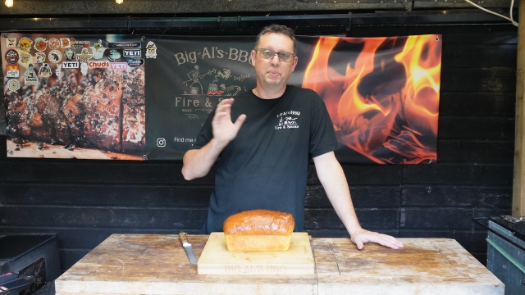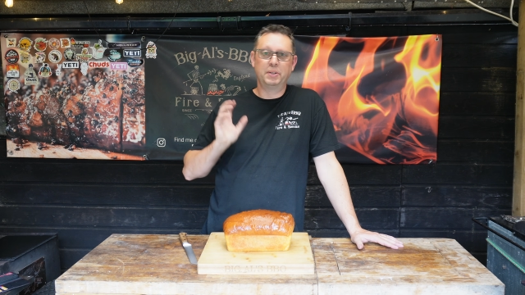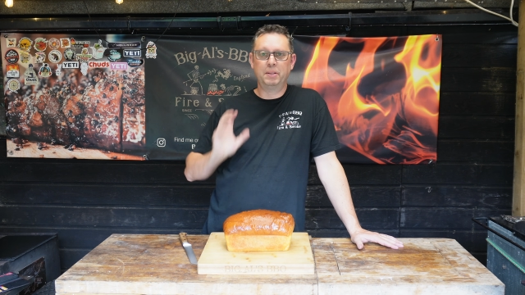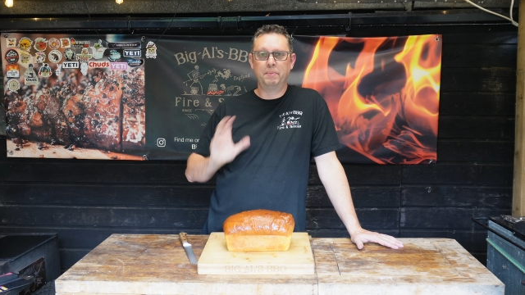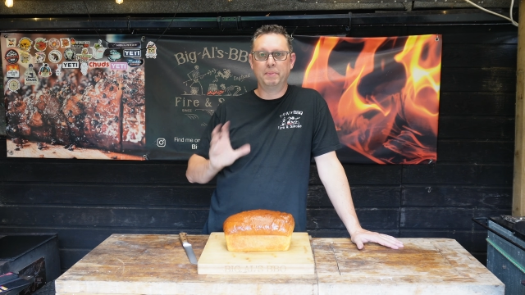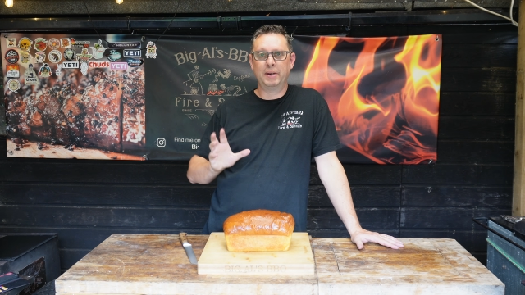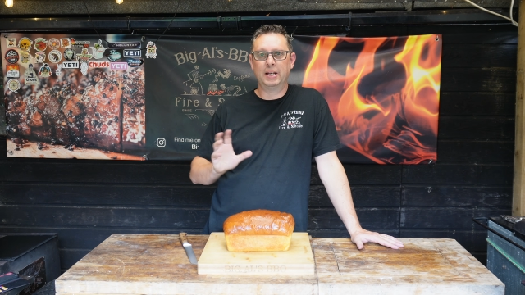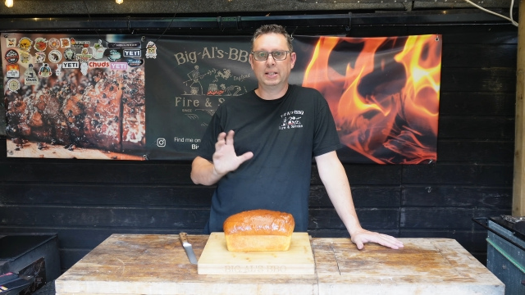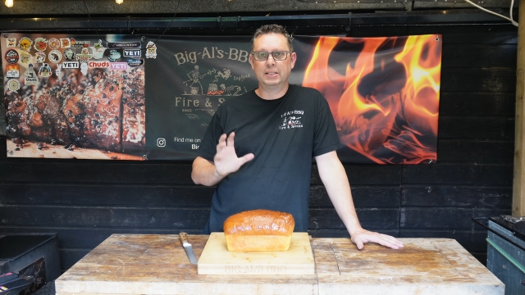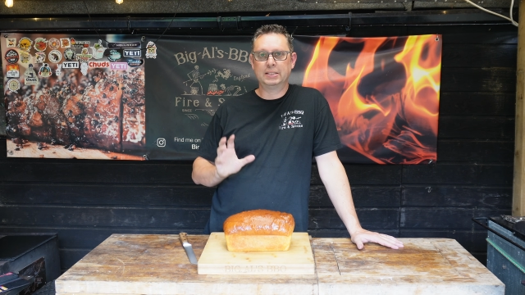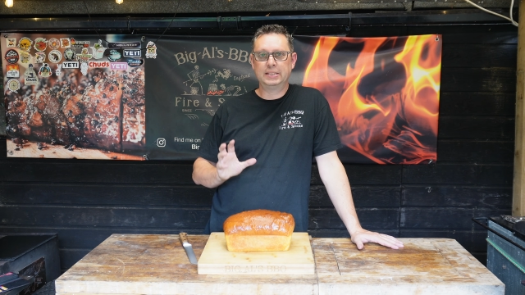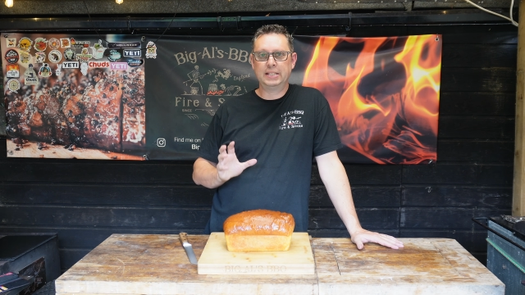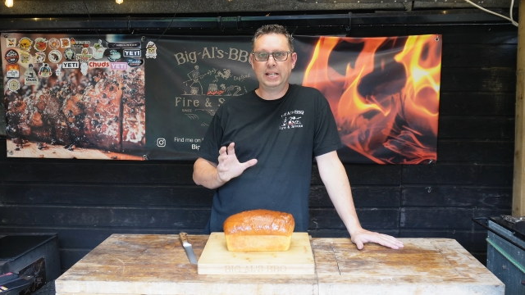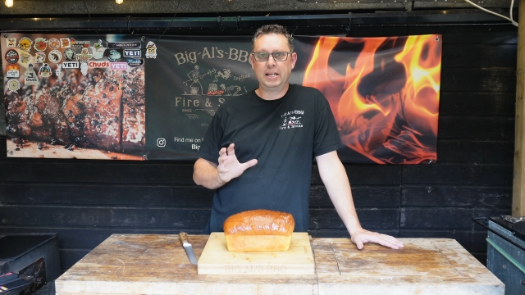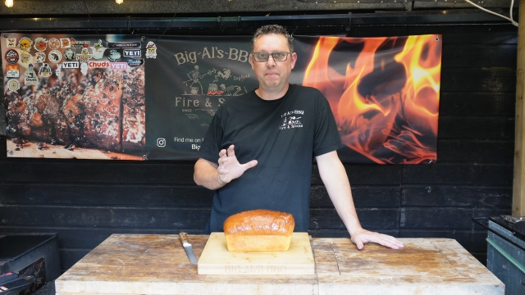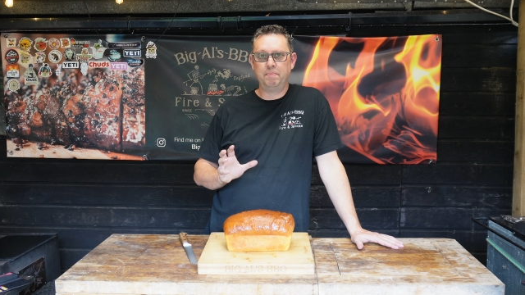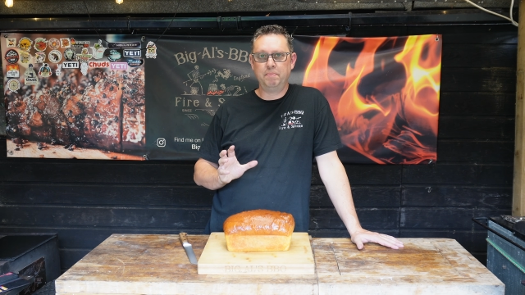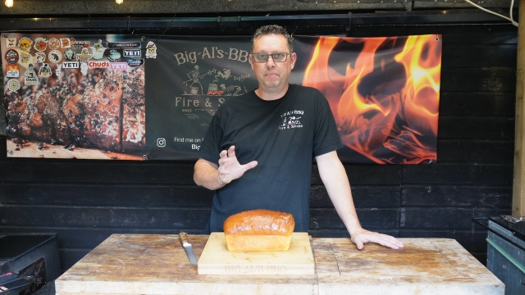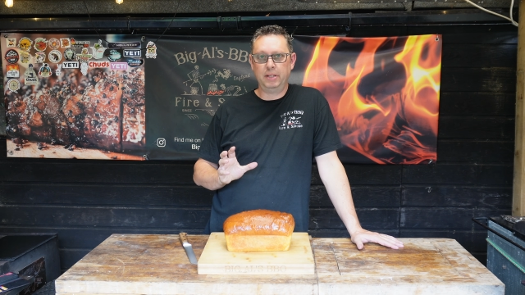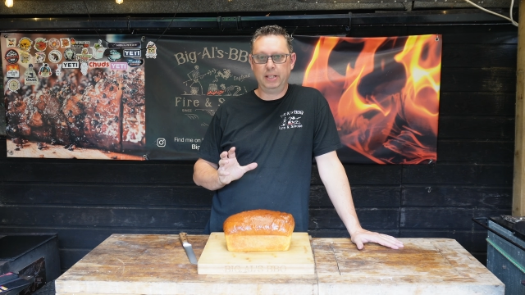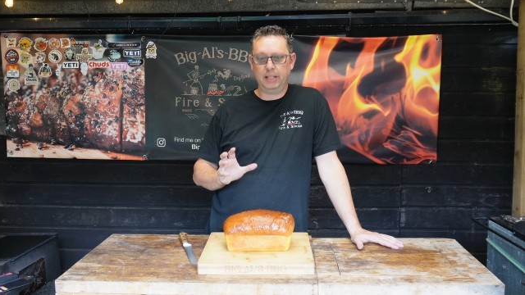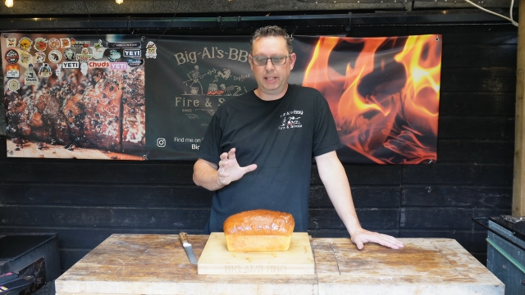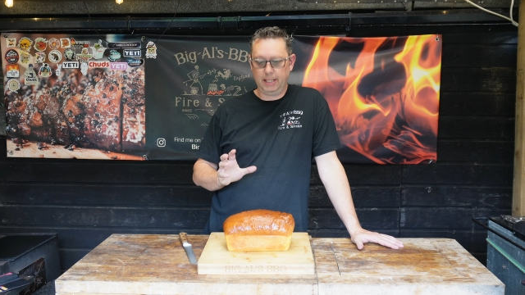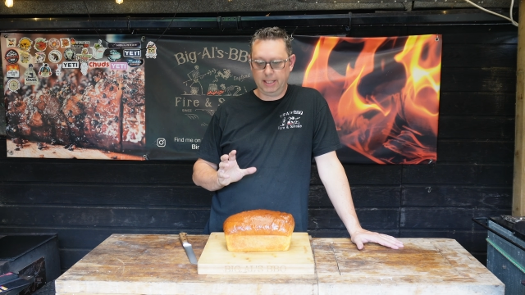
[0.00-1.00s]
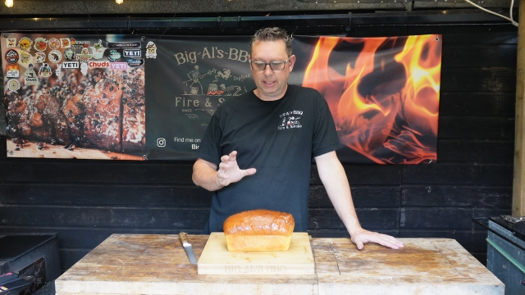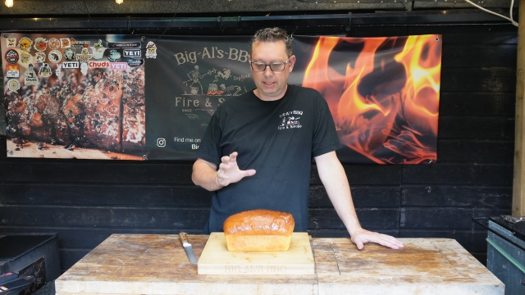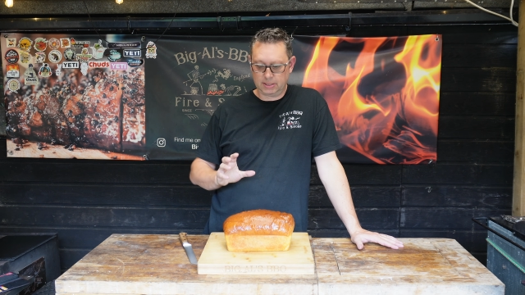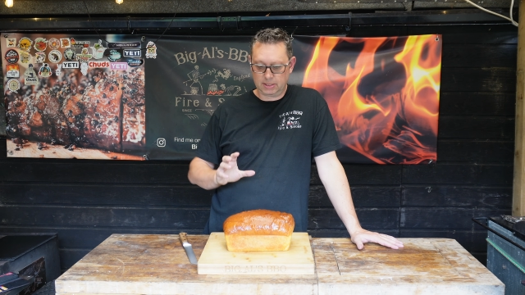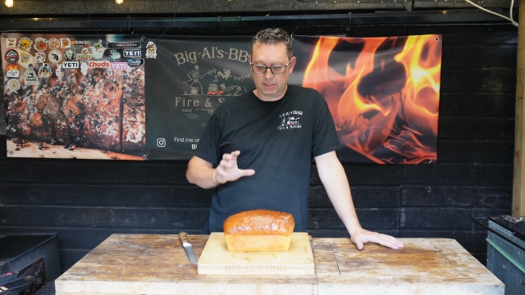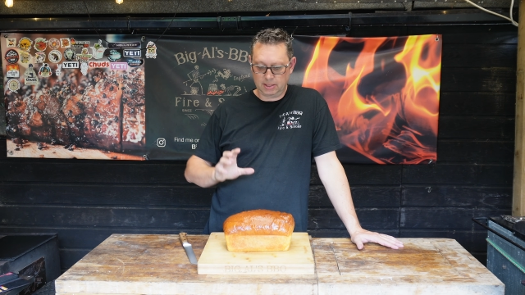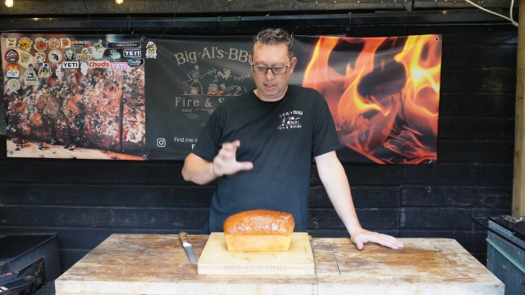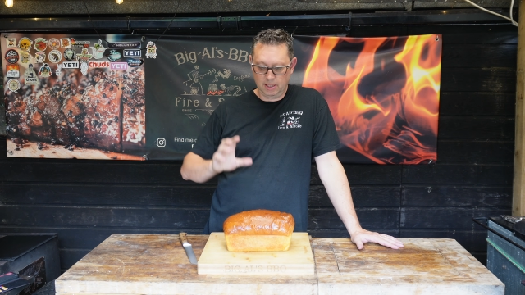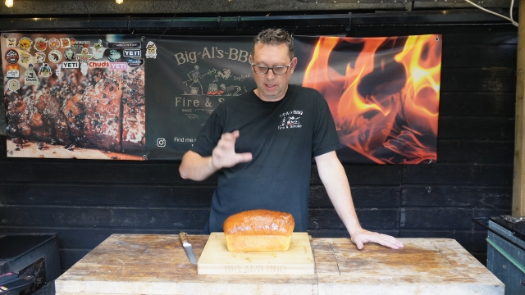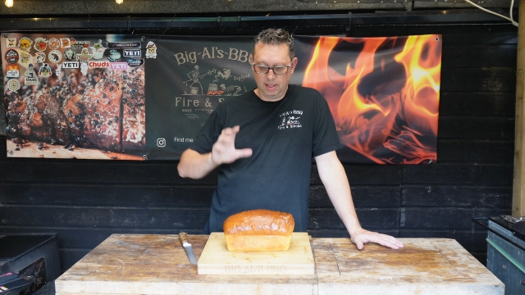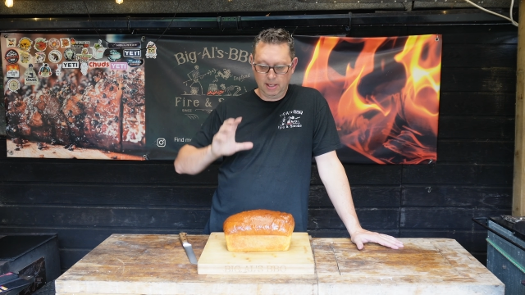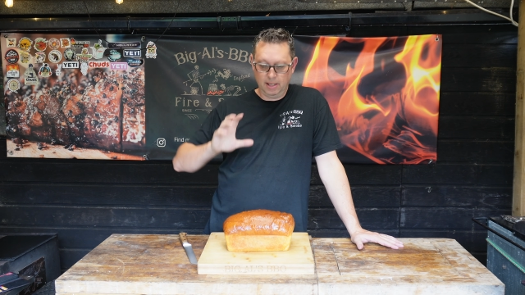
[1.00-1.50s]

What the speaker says: been about 10 minutes.